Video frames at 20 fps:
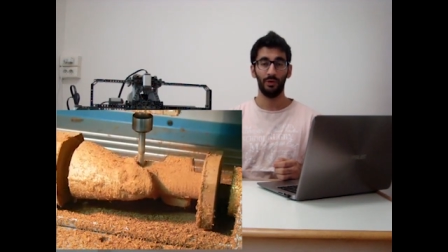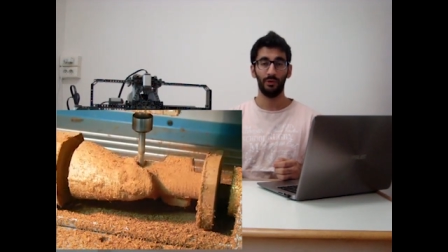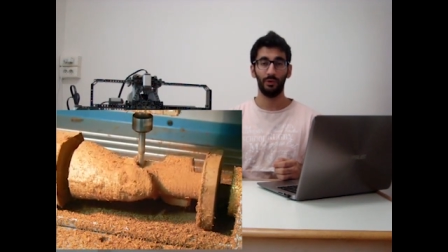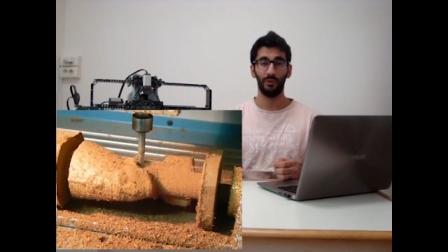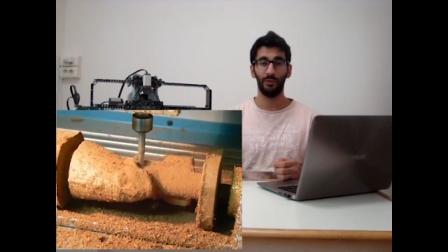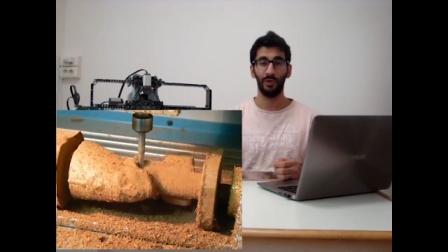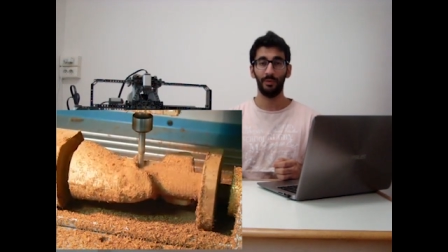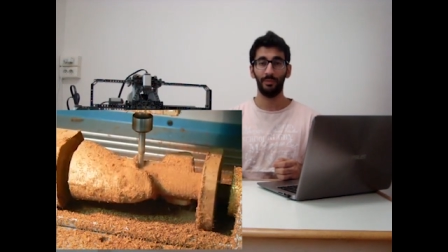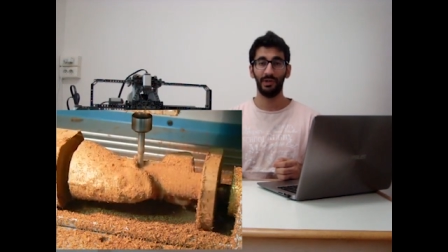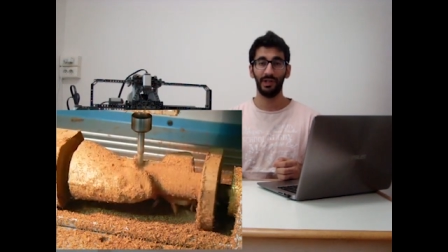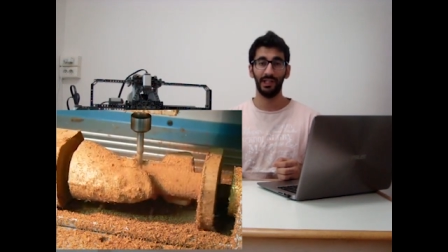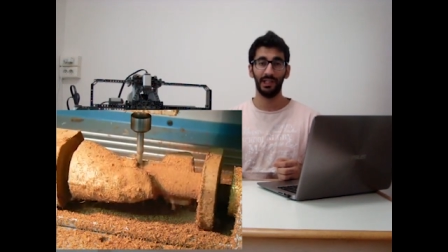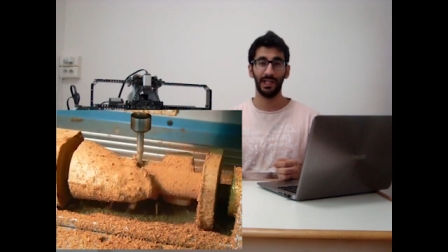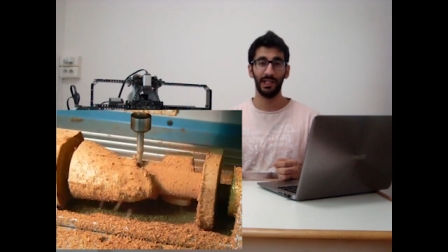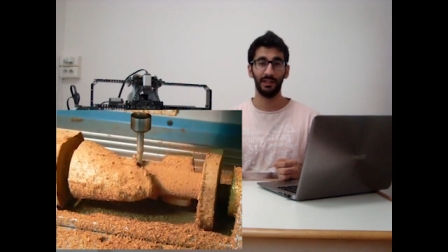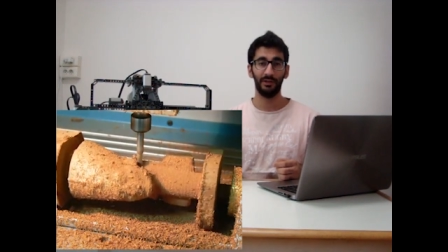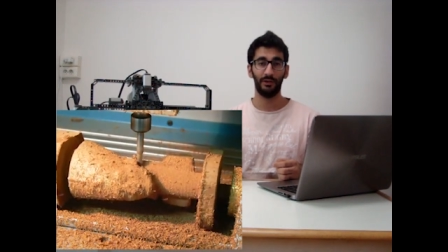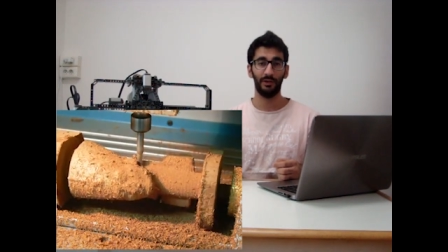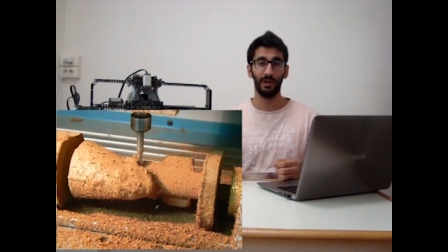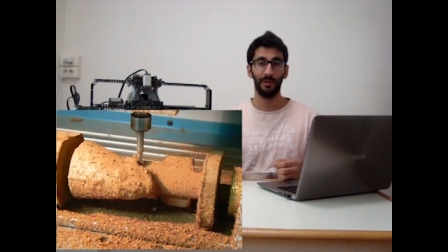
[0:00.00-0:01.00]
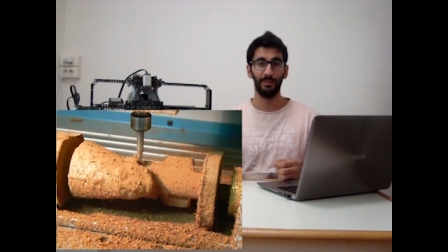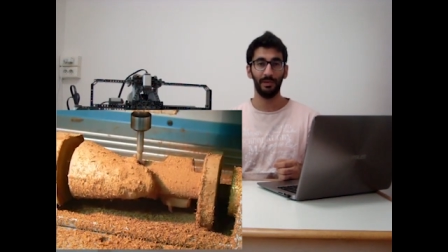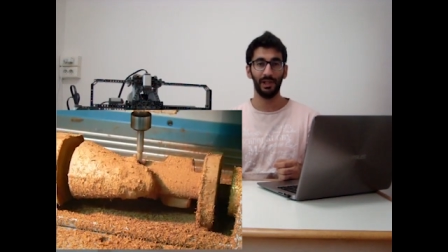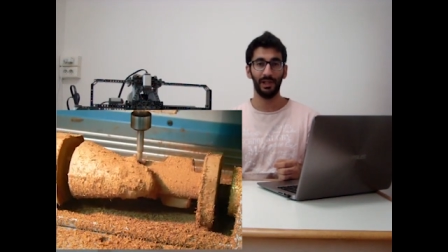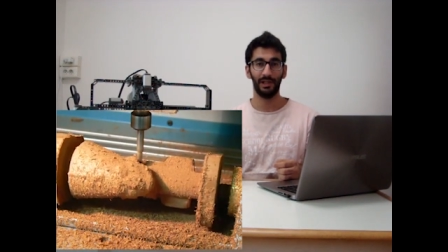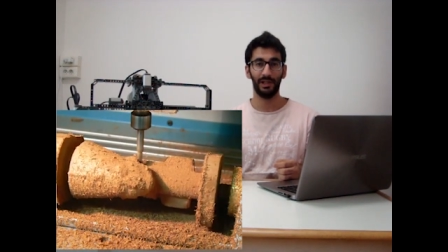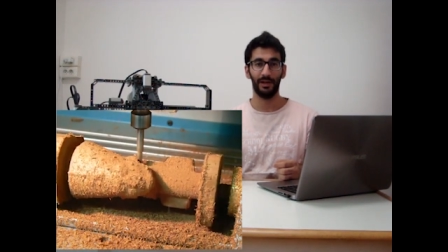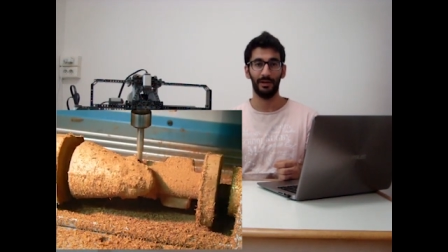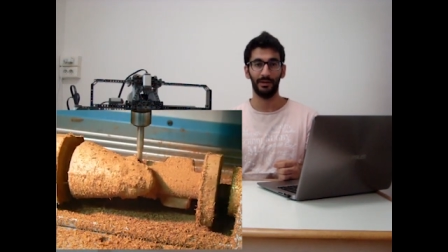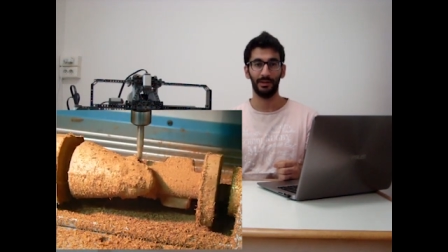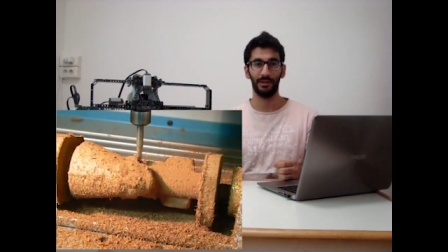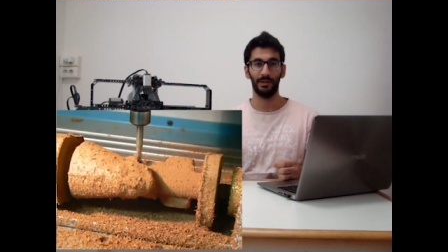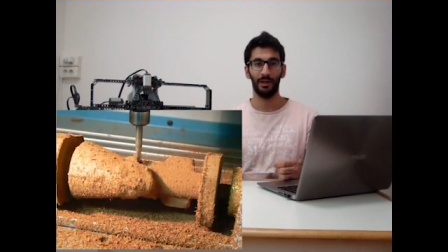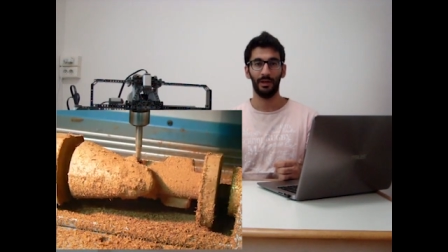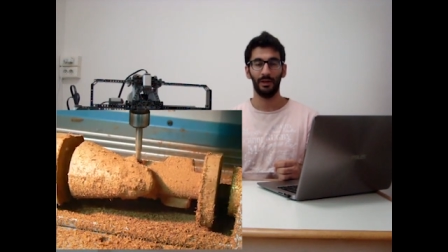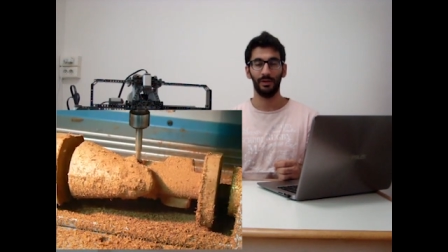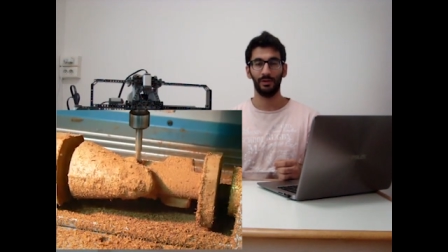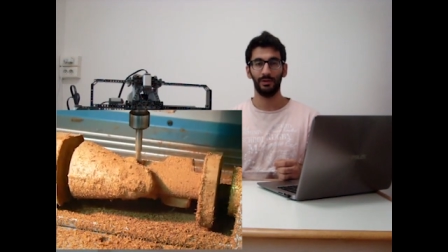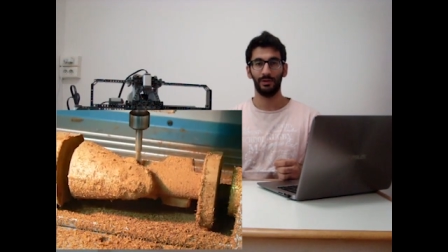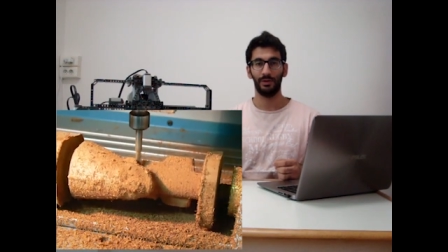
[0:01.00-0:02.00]
to fabricate replicas
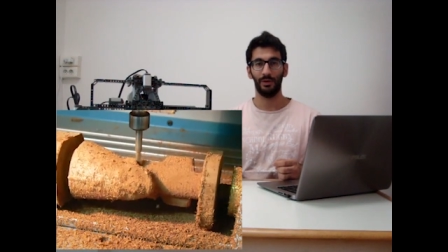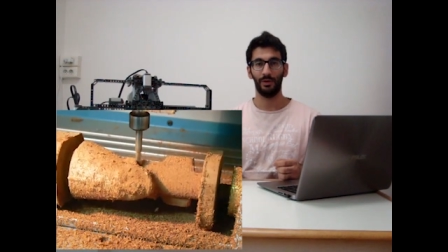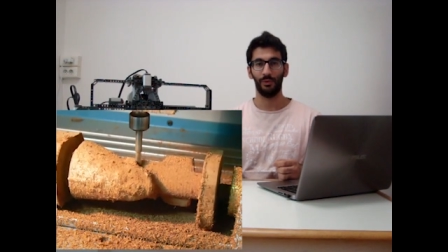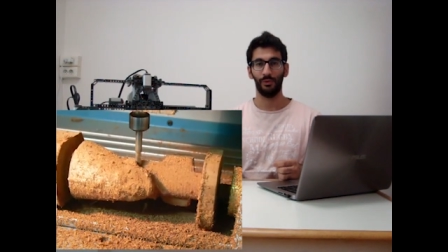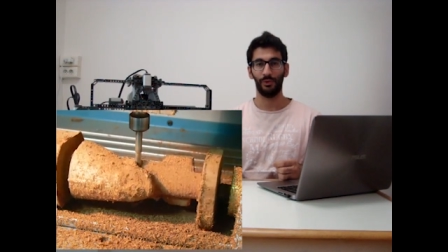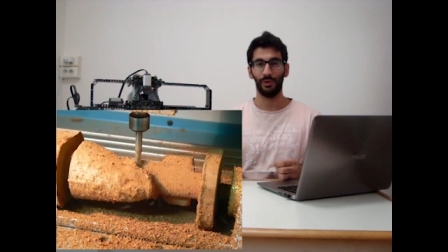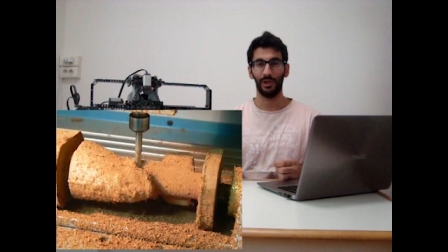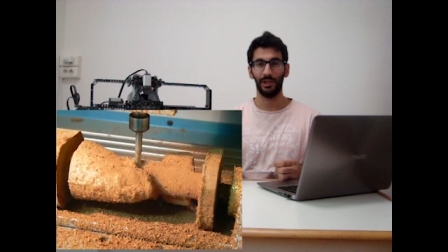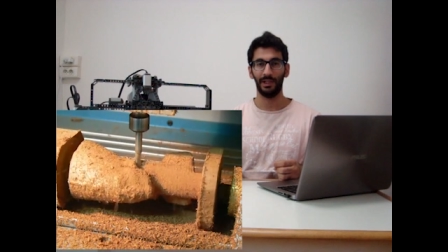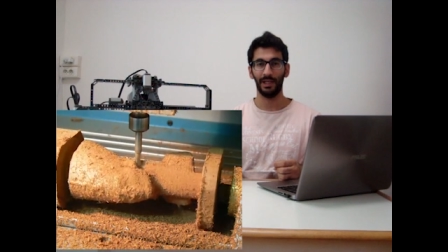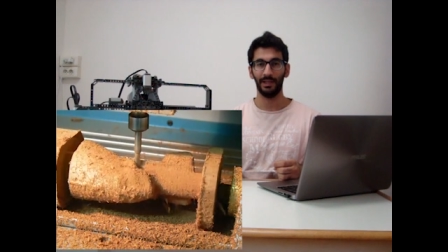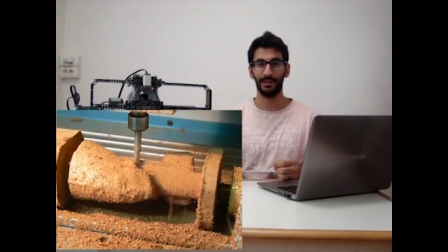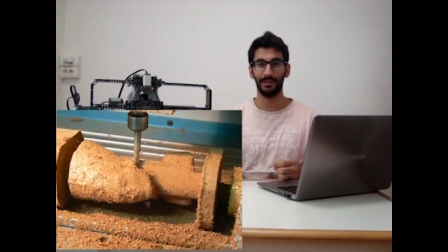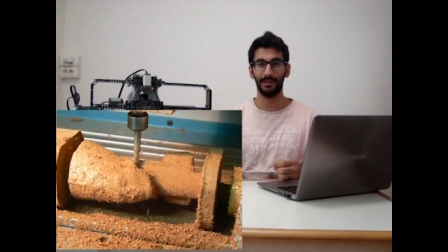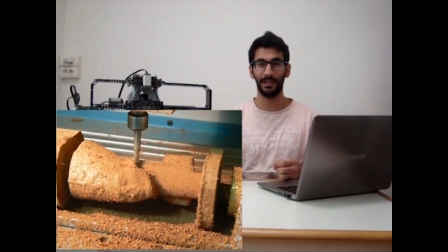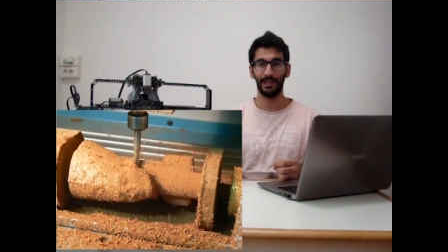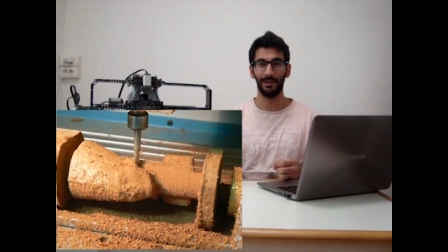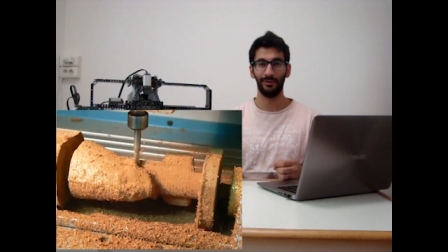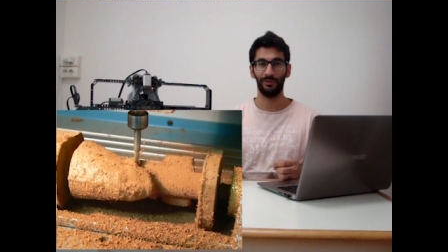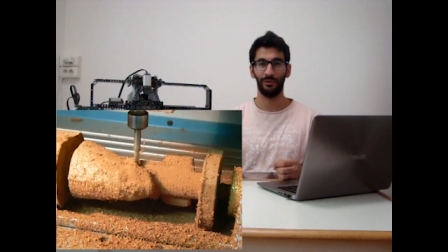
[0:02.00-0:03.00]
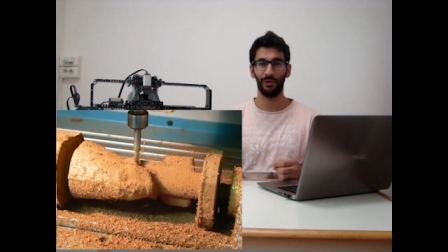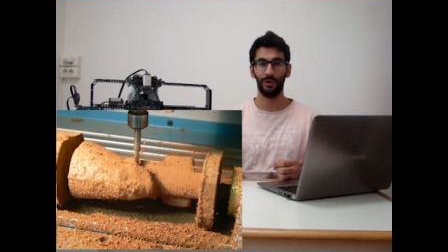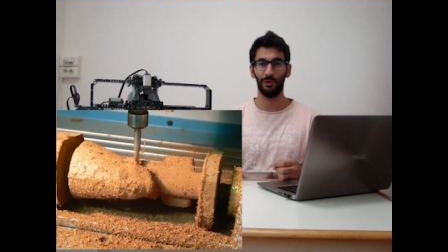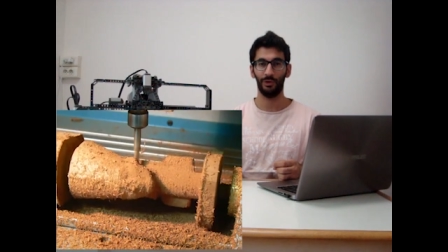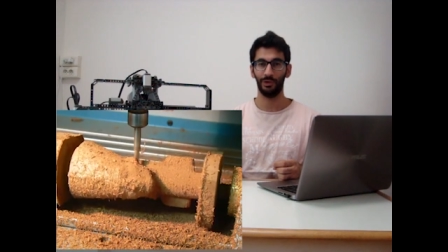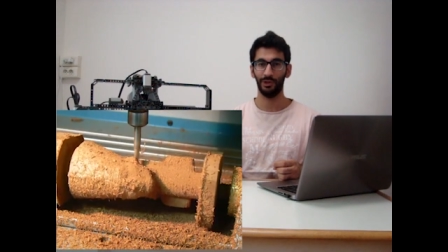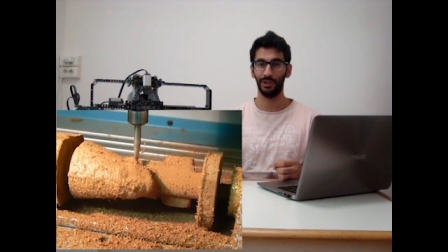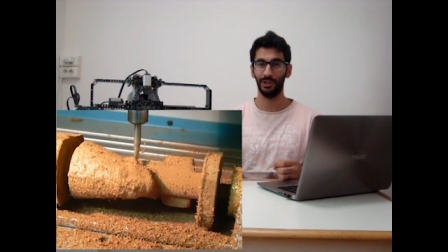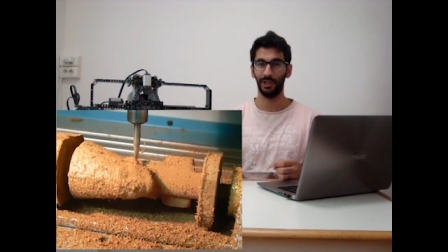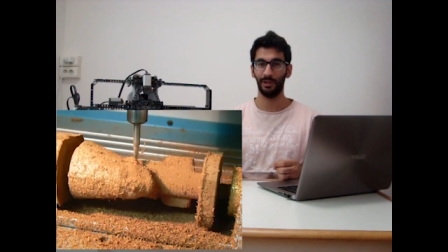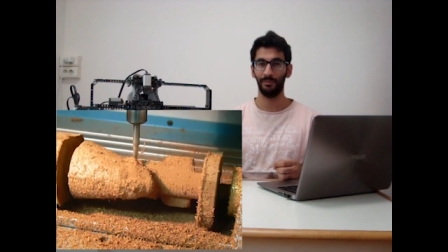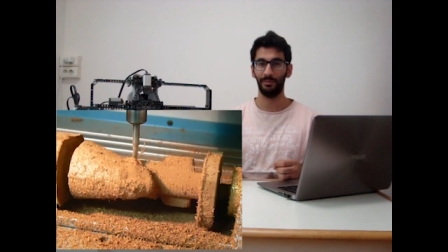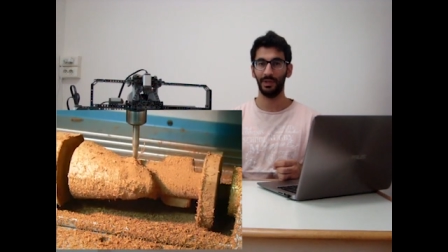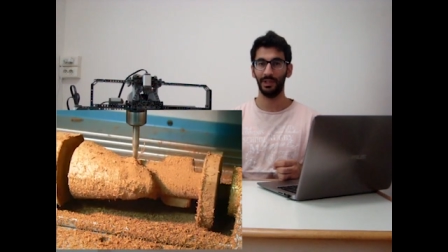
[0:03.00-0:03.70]
so they can save the original